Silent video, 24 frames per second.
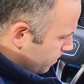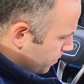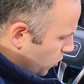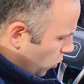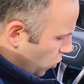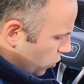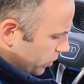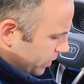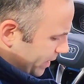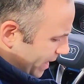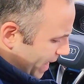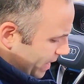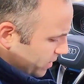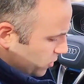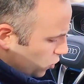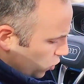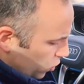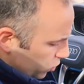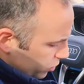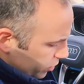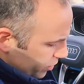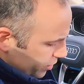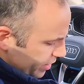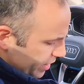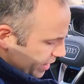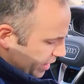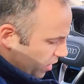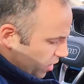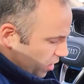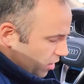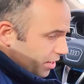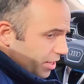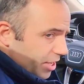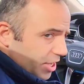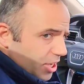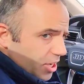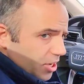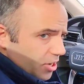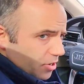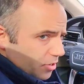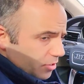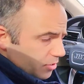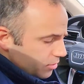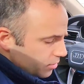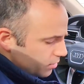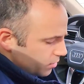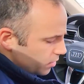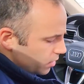or glass holders are
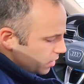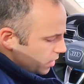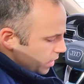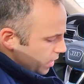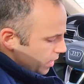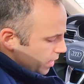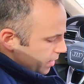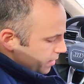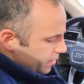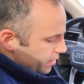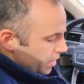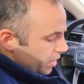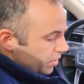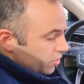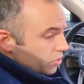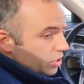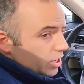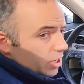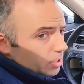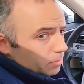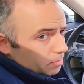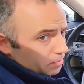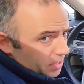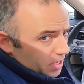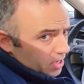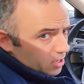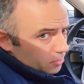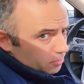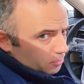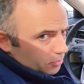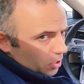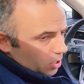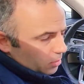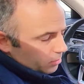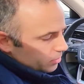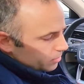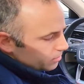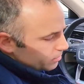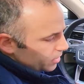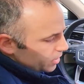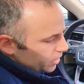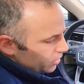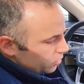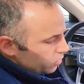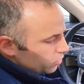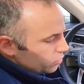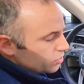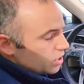here, then you got a bigger problem.
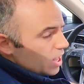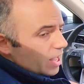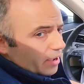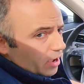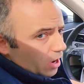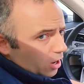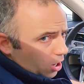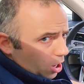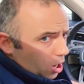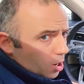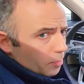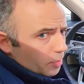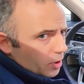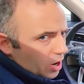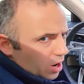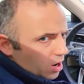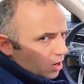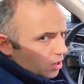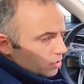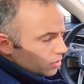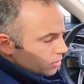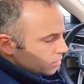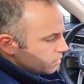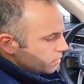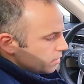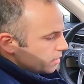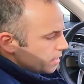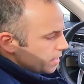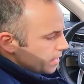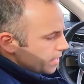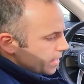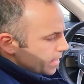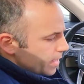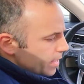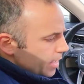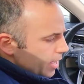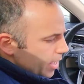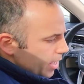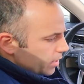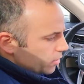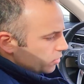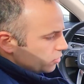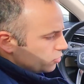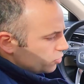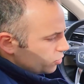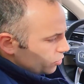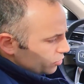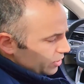It looks like a cop car,
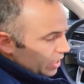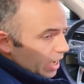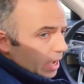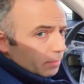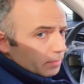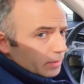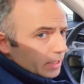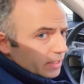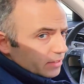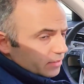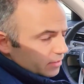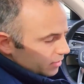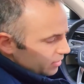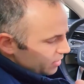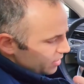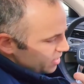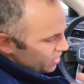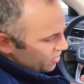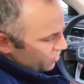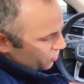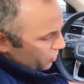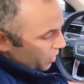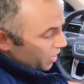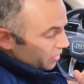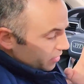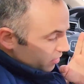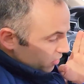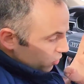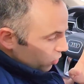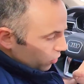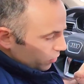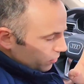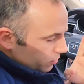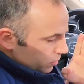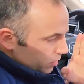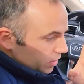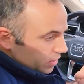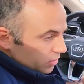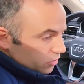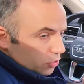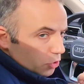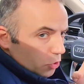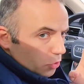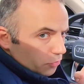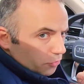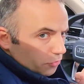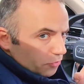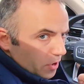and also tablet is right
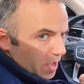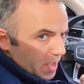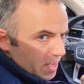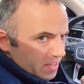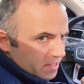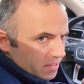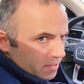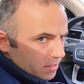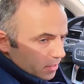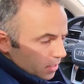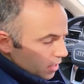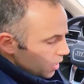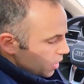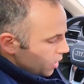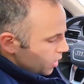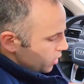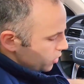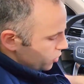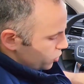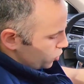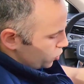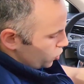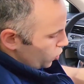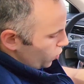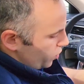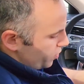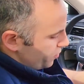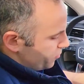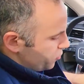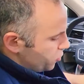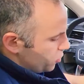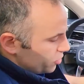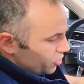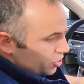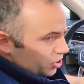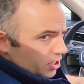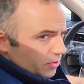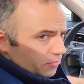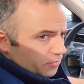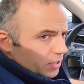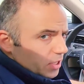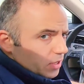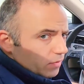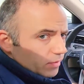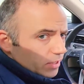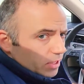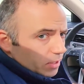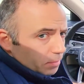into your face. So if you're
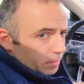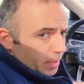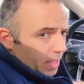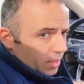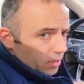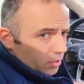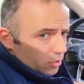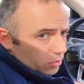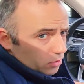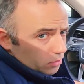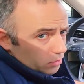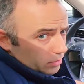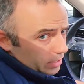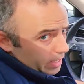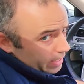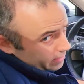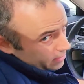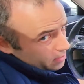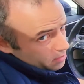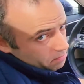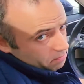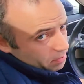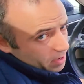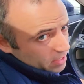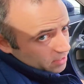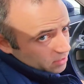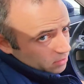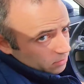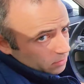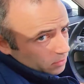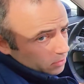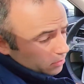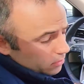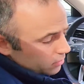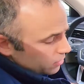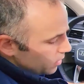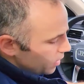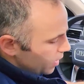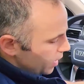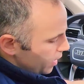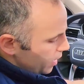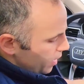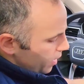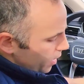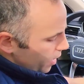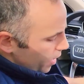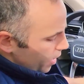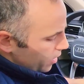shifting with the manual, that's impossible.
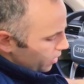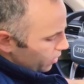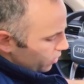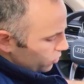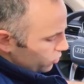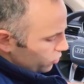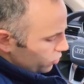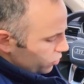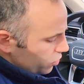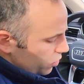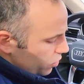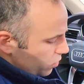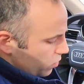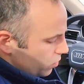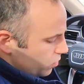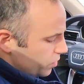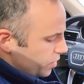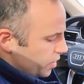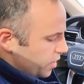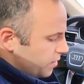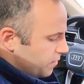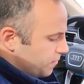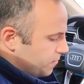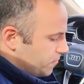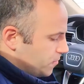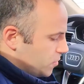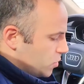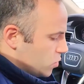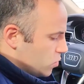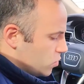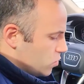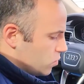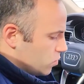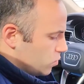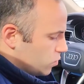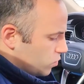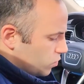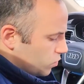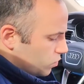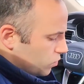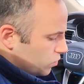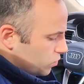And also if you